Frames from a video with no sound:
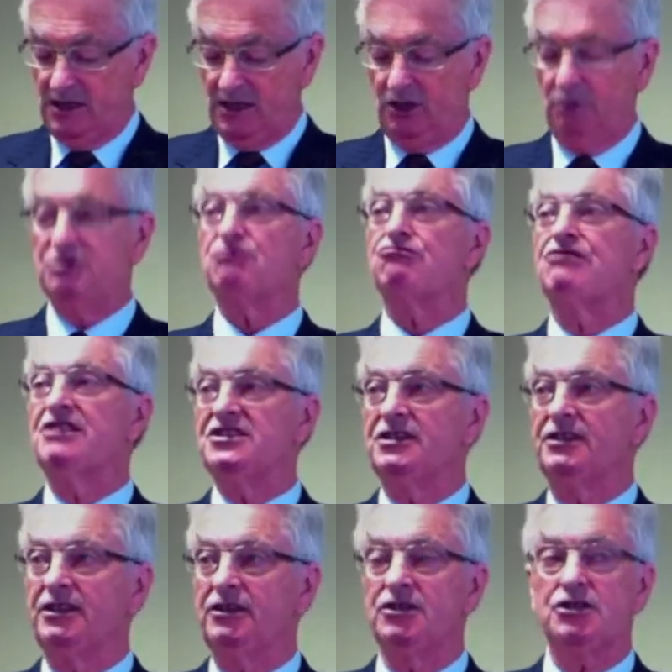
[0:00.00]
and was
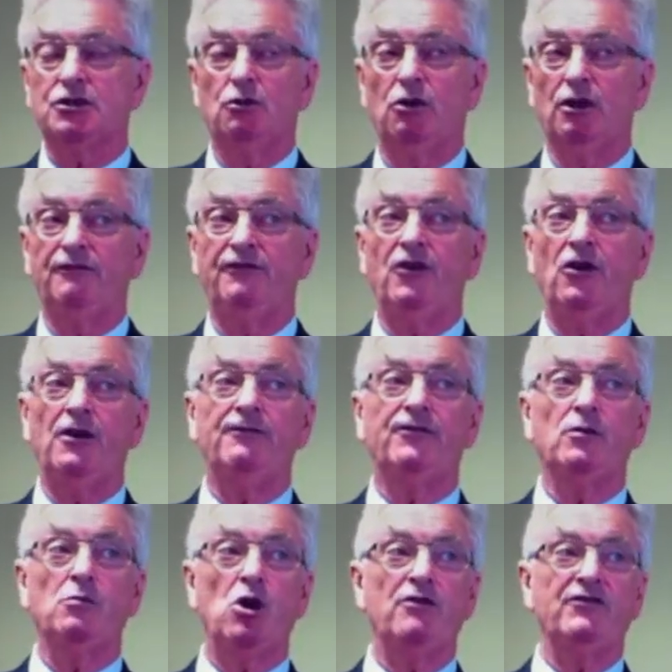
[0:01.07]
recently disqualified
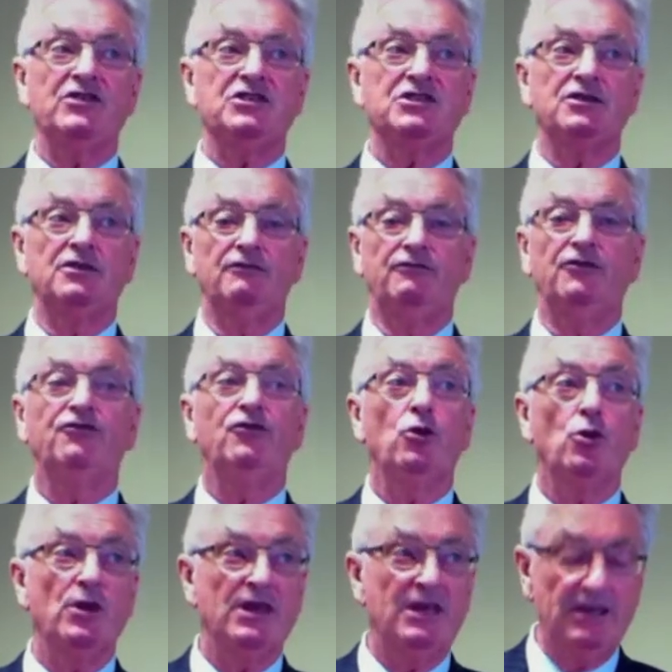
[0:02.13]
from office for
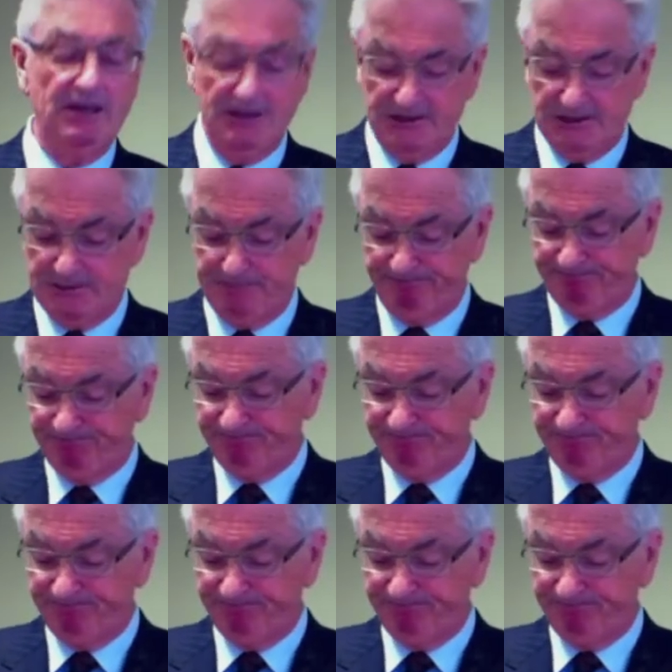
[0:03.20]
4 years.